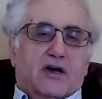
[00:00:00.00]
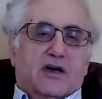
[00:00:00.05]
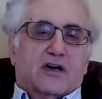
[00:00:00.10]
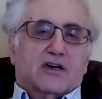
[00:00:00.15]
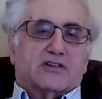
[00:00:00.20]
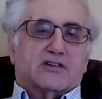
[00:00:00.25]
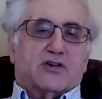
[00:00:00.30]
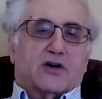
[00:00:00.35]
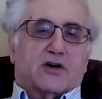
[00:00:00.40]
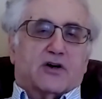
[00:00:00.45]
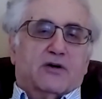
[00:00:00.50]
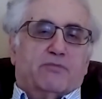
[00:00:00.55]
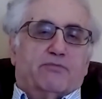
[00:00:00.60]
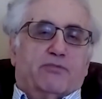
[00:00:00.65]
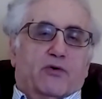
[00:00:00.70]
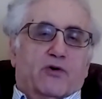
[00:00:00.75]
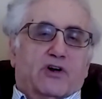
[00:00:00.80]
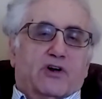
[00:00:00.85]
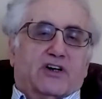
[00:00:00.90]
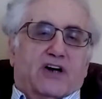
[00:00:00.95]
So the
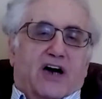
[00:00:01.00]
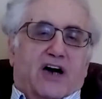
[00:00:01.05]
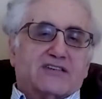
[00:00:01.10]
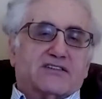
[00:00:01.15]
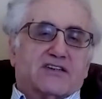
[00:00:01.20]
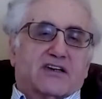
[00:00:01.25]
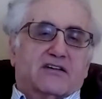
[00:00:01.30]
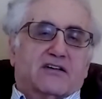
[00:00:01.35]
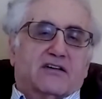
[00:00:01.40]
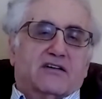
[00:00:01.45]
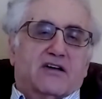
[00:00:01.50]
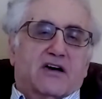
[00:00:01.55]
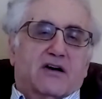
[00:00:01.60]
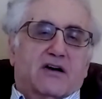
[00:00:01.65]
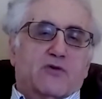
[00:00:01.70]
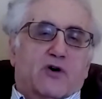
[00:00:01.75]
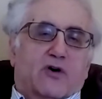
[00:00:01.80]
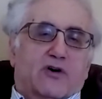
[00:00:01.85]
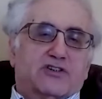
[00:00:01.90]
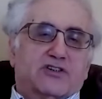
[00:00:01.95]
poor cousin in the
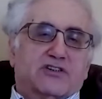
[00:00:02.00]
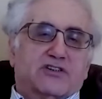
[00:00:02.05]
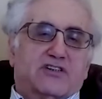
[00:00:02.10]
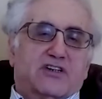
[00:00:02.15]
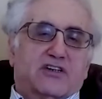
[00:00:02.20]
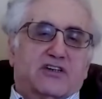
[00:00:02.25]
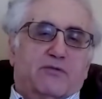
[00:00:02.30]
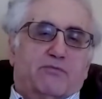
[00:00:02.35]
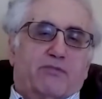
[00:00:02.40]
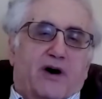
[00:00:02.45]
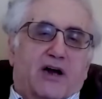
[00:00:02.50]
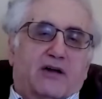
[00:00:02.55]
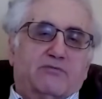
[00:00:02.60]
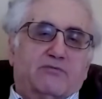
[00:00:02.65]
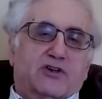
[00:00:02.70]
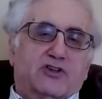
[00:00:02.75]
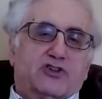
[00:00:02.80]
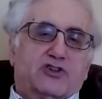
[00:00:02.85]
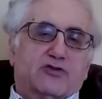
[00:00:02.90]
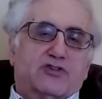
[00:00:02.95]
emergency
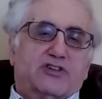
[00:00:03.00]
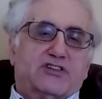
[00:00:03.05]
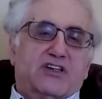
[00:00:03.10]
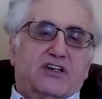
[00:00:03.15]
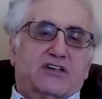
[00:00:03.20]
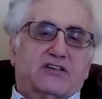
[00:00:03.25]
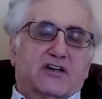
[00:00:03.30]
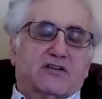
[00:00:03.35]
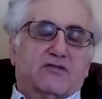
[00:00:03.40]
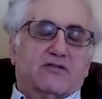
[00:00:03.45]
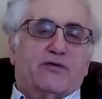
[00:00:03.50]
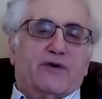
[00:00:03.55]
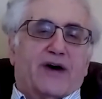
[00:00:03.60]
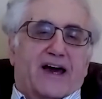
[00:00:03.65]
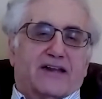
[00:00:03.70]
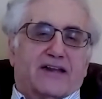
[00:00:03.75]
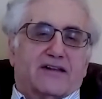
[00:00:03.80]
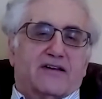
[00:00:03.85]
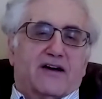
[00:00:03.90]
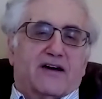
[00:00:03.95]
department should sit and
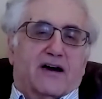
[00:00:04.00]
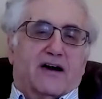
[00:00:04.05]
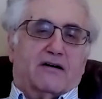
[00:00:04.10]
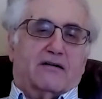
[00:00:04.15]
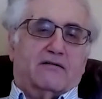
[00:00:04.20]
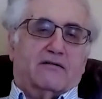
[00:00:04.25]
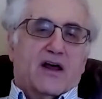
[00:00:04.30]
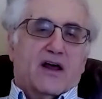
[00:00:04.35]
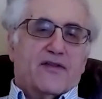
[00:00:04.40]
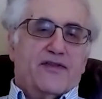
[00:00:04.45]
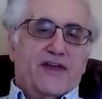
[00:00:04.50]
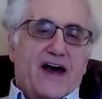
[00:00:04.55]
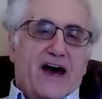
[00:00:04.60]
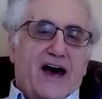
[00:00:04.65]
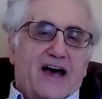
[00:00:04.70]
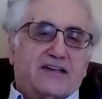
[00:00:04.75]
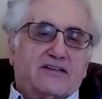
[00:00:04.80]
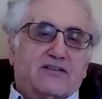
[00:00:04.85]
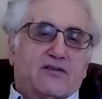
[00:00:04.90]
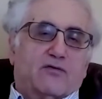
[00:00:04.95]
wait there.
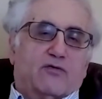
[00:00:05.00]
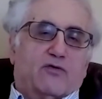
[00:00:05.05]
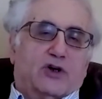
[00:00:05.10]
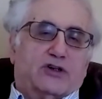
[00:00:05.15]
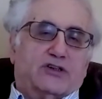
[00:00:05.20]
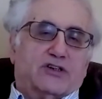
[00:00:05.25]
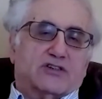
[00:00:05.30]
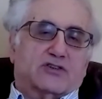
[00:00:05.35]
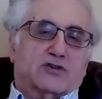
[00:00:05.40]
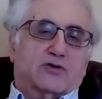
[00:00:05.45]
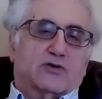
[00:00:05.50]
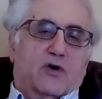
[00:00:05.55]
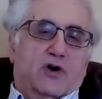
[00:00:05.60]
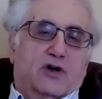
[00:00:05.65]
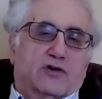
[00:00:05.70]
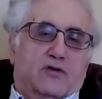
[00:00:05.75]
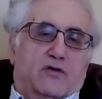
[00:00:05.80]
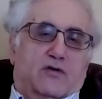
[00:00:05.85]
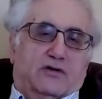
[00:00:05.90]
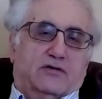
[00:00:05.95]
That's what is
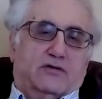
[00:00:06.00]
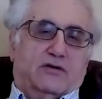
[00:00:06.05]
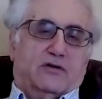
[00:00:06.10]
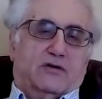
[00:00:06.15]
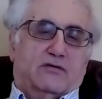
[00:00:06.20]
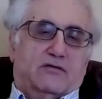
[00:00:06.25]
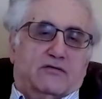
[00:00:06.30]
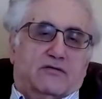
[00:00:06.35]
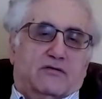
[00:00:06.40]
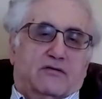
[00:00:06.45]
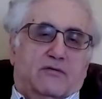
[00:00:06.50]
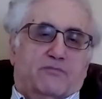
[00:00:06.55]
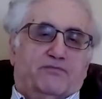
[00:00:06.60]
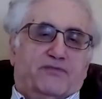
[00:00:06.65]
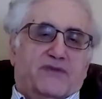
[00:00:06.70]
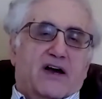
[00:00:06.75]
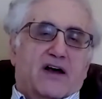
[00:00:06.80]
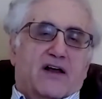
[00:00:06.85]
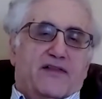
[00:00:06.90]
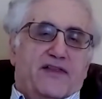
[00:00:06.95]
going on.
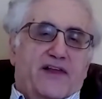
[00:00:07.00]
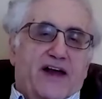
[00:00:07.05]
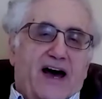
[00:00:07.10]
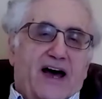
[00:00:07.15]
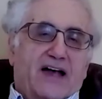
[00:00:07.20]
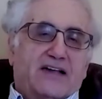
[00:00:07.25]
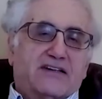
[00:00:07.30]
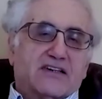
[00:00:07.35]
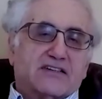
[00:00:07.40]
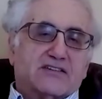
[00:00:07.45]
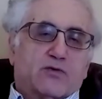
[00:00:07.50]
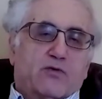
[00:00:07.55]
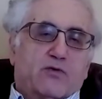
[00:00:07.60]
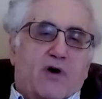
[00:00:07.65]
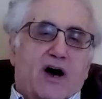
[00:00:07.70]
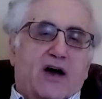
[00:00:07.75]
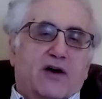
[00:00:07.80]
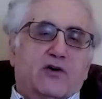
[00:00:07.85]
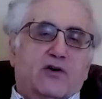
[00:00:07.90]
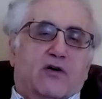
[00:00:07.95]
That is
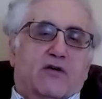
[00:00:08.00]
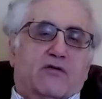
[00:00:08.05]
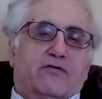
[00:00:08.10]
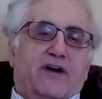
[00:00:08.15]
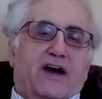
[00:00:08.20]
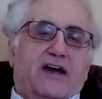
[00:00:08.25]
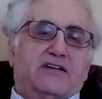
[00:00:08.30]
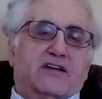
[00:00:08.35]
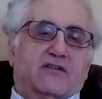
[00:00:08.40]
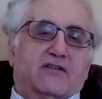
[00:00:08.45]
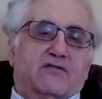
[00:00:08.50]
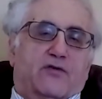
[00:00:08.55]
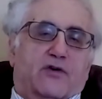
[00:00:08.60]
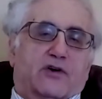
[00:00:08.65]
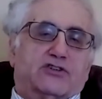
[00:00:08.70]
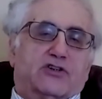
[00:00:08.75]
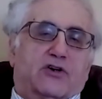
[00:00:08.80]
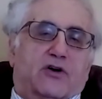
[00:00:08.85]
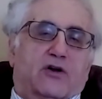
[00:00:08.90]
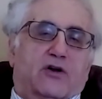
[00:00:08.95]
why you are waiting for
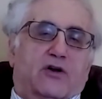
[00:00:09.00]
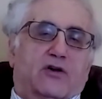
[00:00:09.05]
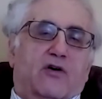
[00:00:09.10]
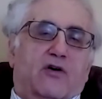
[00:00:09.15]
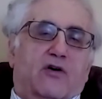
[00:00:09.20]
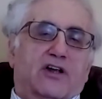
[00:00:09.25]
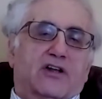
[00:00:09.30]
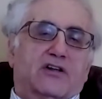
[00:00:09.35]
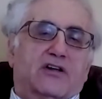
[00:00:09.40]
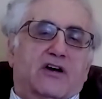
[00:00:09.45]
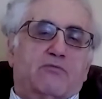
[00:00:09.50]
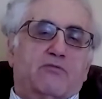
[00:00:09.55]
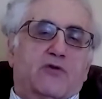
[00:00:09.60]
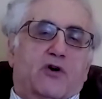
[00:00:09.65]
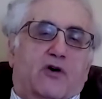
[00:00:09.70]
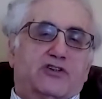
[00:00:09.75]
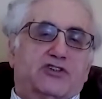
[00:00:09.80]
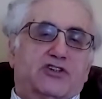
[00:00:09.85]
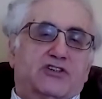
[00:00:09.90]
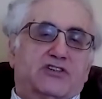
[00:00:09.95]
so long in the
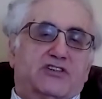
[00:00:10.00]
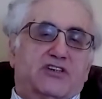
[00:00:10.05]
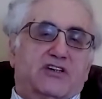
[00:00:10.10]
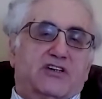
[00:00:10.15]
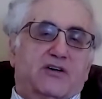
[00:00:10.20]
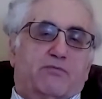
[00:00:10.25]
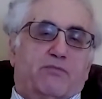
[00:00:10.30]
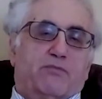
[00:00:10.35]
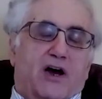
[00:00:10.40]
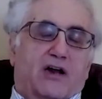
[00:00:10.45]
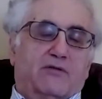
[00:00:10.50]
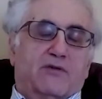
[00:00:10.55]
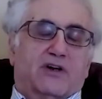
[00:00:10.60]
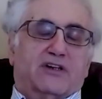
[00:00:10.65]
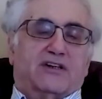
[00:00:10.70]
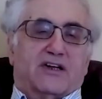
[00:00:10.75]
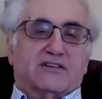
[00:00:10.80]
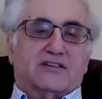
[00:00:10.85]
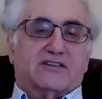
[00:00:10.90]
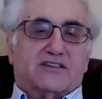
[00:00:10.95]
emergency
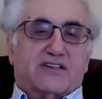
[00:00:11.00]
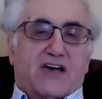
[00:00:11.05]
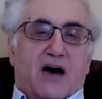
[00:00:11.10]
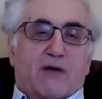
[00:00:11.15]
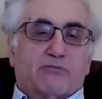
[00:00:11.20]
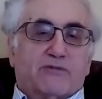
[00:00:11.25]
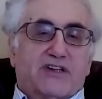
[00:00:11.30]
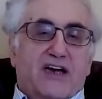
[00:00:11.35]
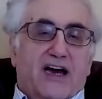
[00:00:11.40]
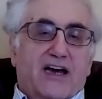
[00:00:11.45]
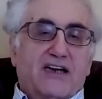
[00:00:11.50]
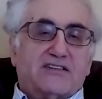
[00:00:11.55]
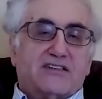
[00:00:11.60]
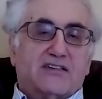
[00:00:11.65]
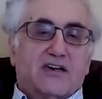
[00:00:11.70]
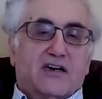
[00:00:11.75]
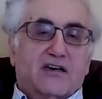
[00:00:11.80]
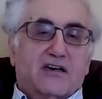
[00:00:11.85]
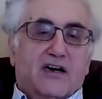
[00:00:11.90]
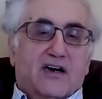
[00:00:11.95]
department on some
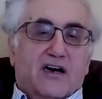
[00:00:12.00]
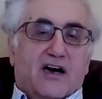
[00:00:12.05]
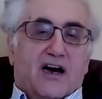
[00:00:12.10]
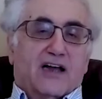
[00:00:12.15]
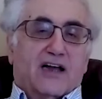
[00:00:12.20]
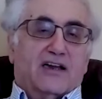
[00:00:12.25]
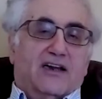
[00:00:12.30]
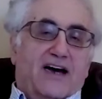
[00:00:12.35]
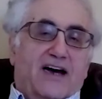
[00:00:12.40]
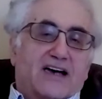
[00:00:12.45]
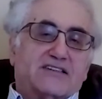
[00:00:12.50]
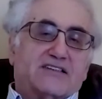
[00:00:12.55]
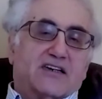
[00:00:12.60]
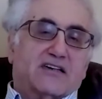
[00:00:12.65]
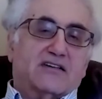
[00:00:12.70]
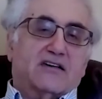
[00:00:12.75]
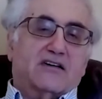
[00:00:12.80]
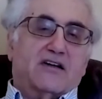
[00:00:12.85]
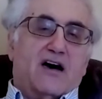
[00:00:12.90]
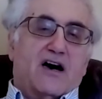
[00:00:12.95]
days and less
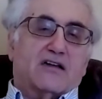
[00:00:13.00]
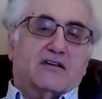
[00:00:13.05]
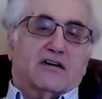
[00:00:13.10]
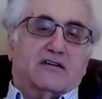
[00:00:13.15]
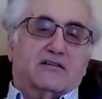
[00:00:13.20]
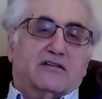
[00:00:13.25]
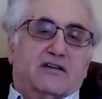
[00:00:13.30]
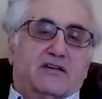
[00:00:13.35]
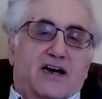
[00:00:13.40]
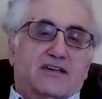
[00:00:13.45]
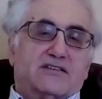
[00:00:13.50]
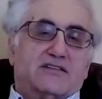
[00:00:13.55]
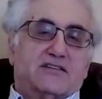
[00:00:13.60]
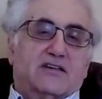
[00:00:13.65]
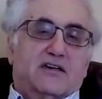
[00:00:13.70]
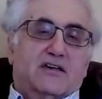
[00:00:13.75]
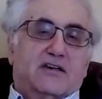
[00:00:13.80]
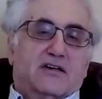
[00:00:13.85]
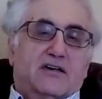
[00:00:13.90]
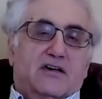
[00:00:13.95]
on other days.
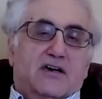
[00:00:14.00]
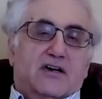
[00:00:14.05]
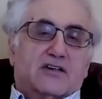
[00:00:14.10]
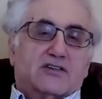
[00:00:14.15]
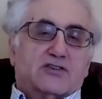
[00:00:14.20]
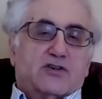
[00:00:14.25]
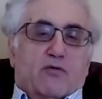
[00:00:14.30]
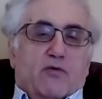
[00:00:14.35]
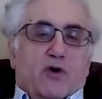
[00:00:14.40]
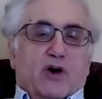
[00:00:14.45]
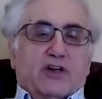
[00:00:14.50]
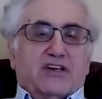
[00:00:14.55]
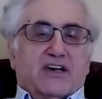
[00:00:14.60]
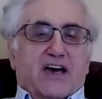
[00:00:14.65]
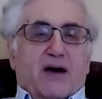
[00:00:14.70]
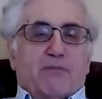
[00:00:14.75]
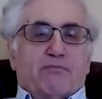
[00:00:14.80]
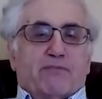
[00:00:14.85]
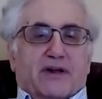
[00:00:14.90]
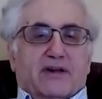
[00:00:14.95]
So what
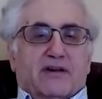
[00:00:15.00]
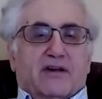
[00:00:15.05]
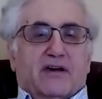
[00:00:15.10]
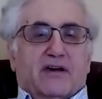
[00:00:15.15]
happened?